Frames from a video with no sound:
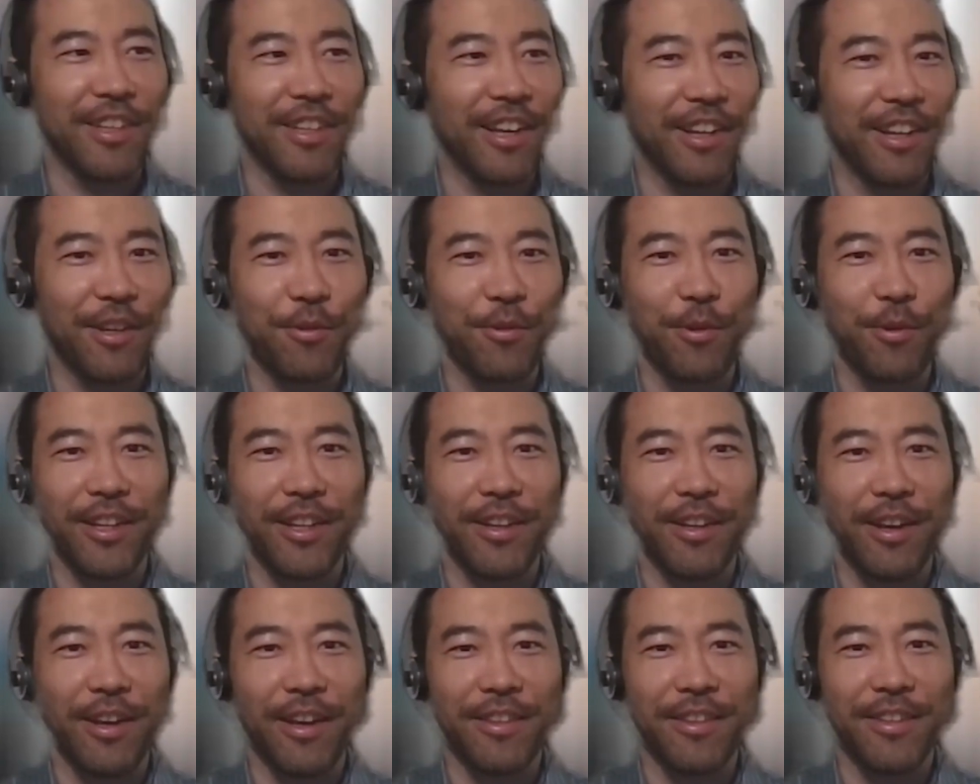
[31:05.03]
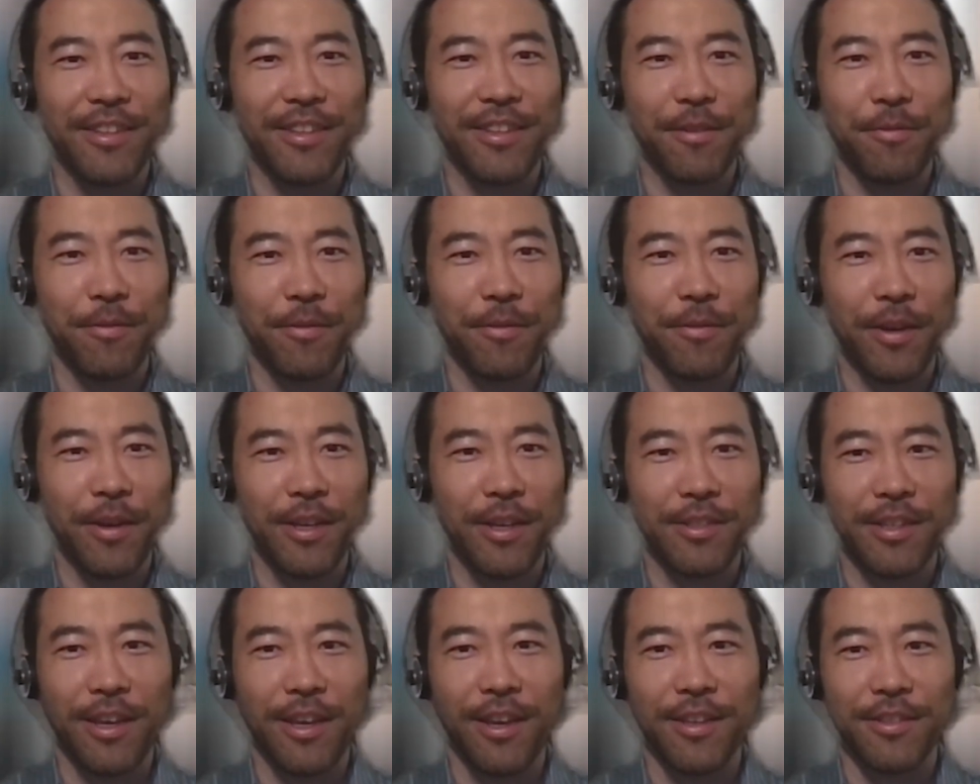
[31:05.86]
right. I think
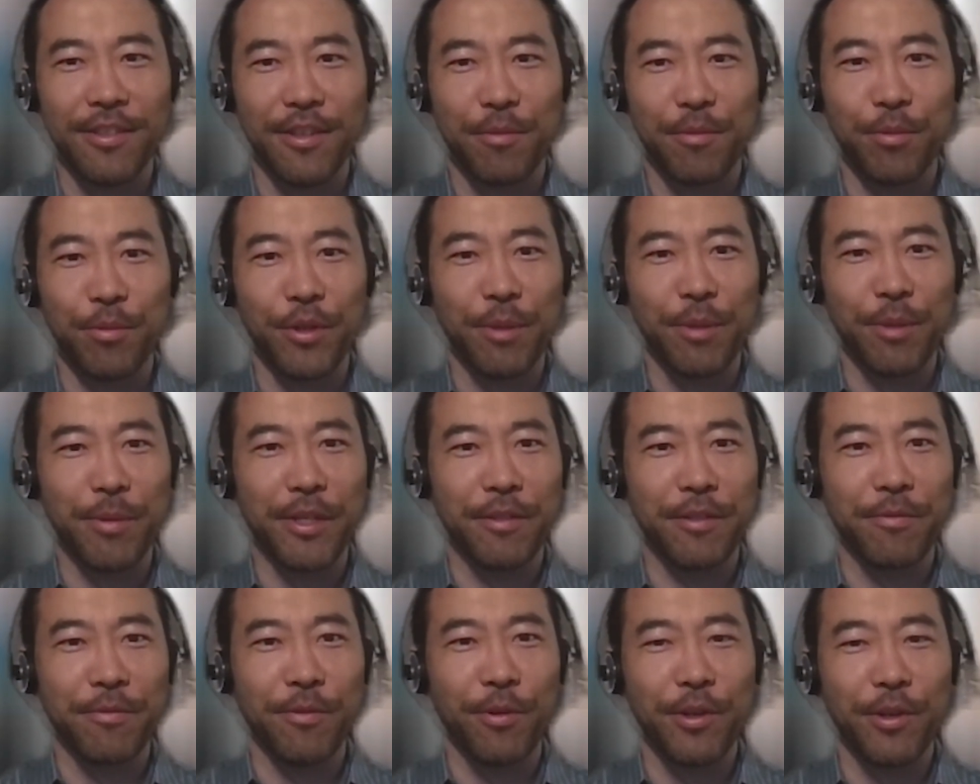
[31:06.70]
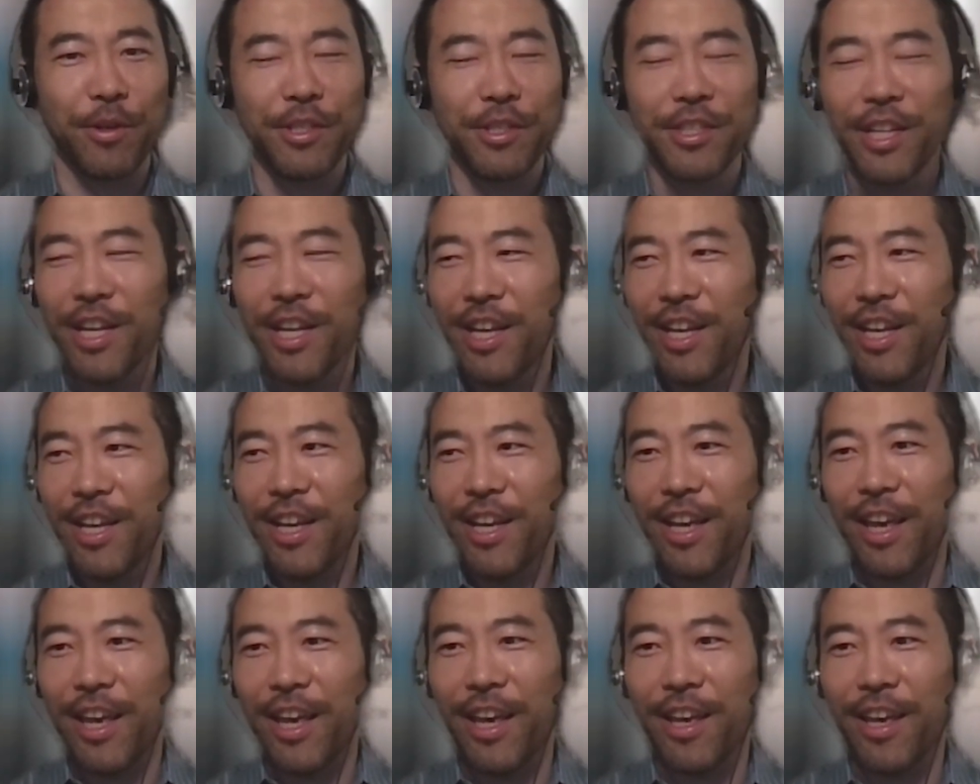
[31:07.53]
Fed's hands are pretty much forced.
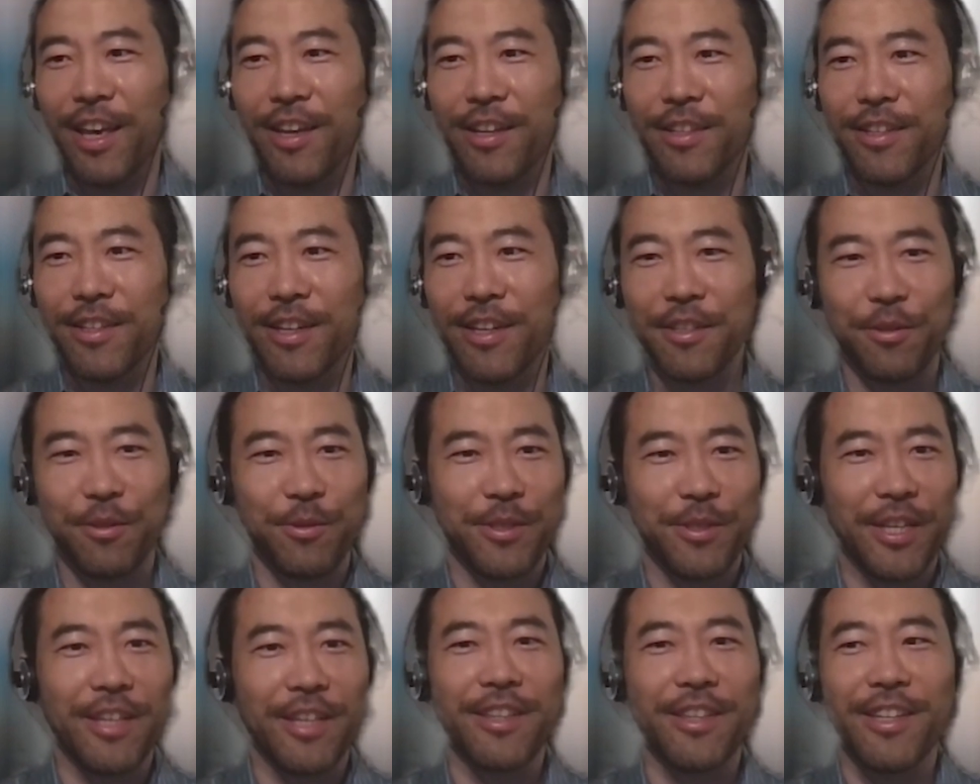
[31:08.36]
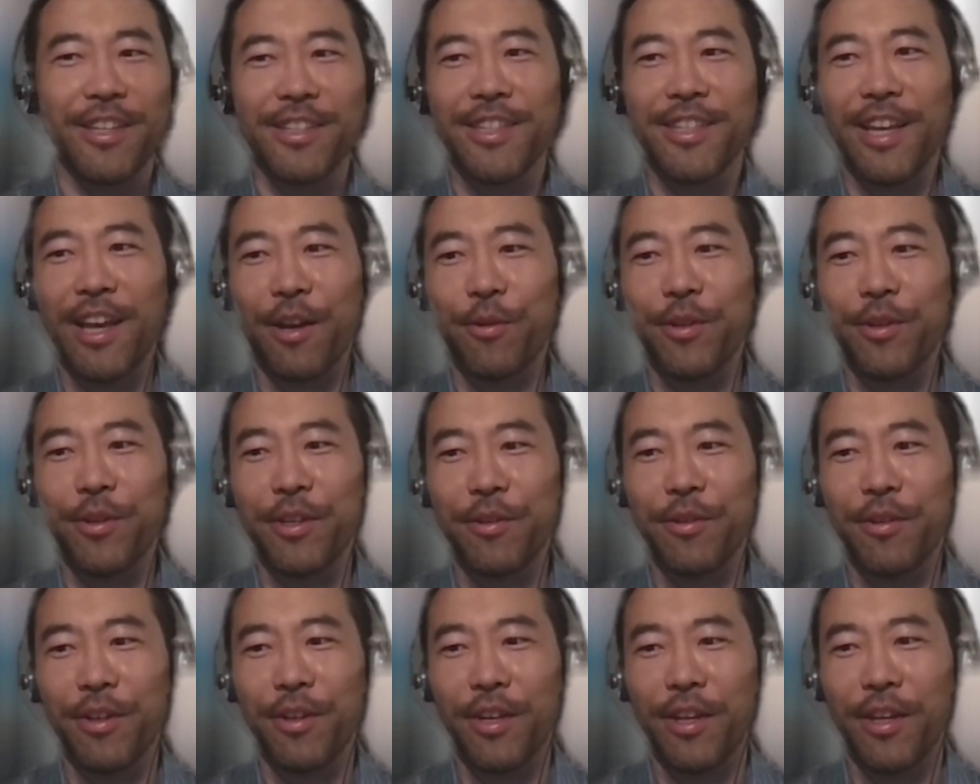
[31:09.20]
And as you said, this
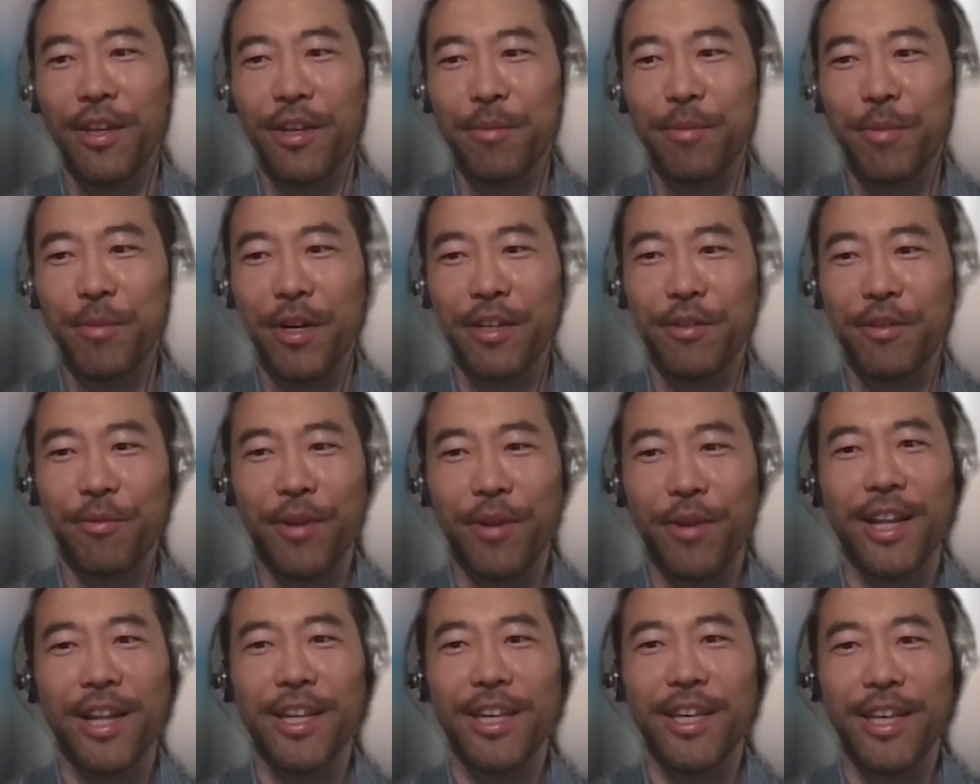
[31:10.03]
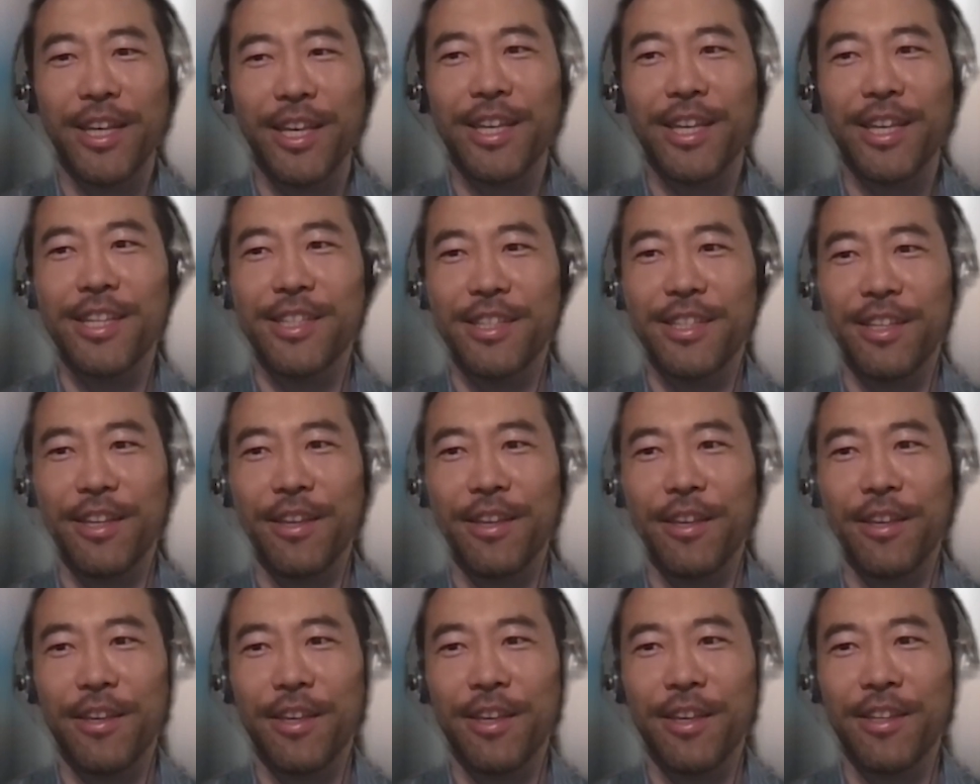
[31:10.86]
equity market rally is
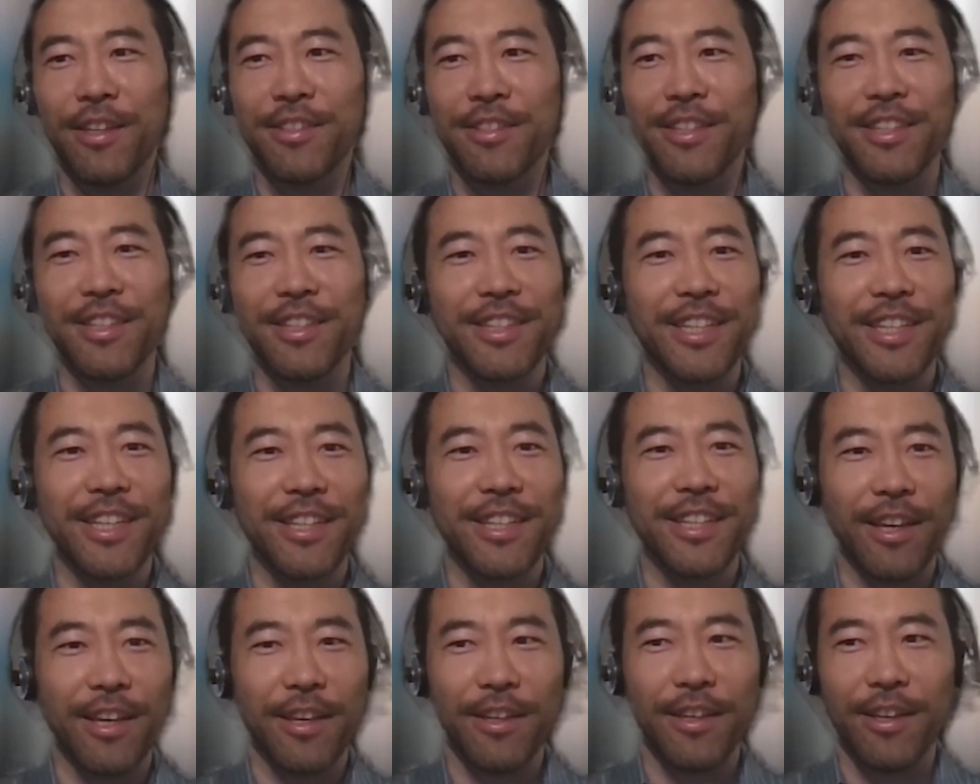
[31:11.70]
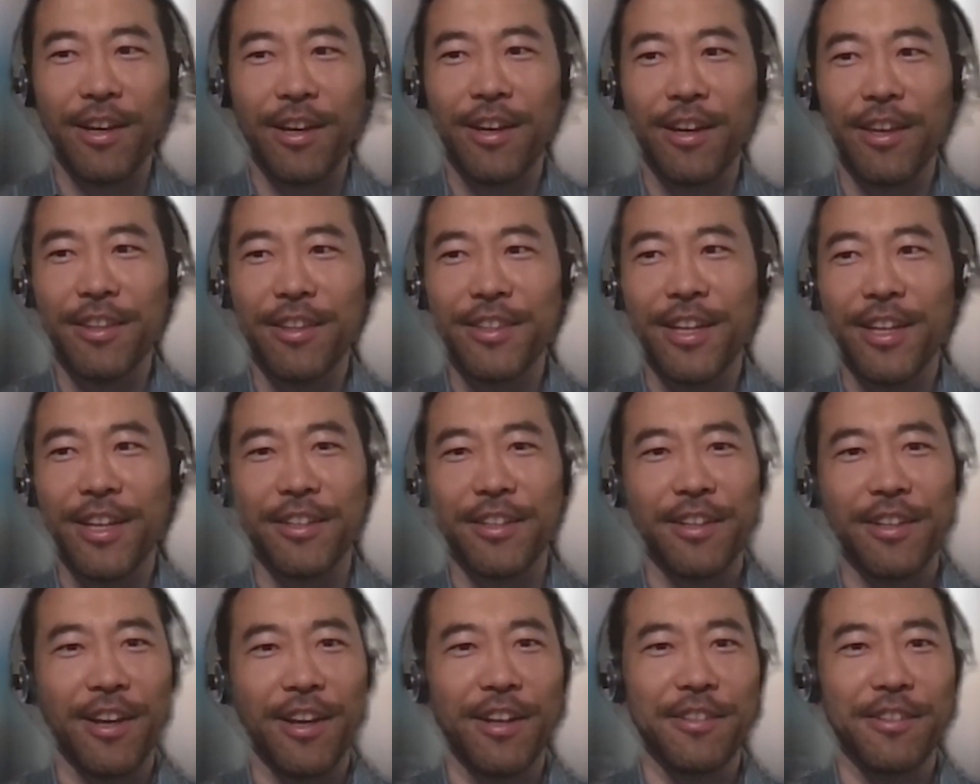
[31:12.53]
indeed an
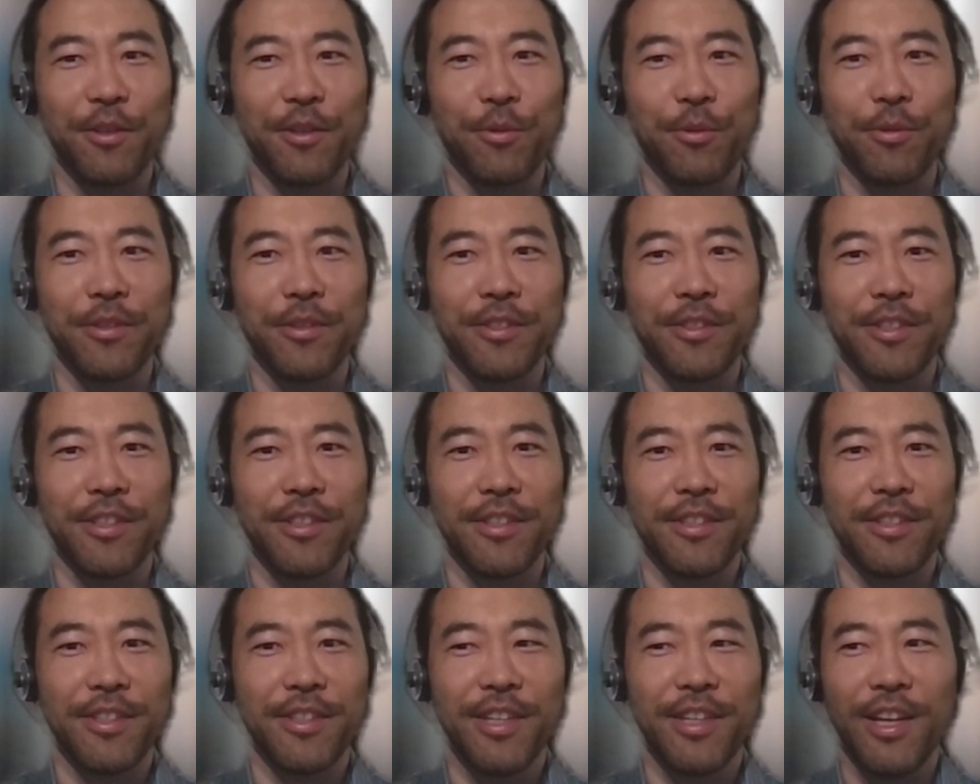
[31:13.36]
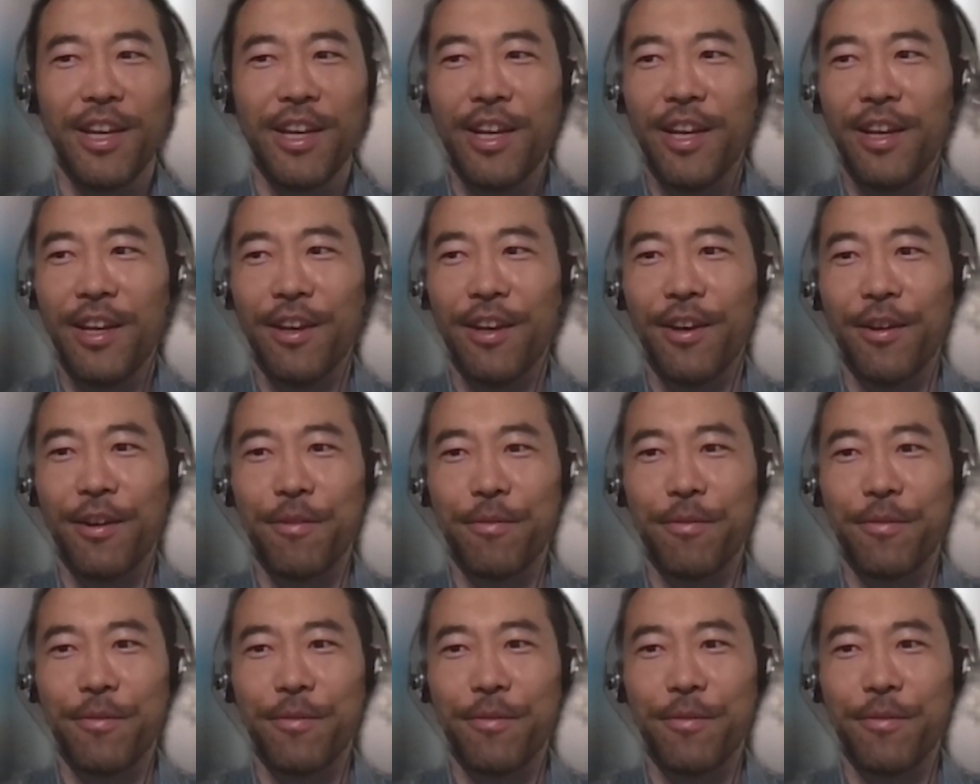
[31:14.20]
unintended consequences of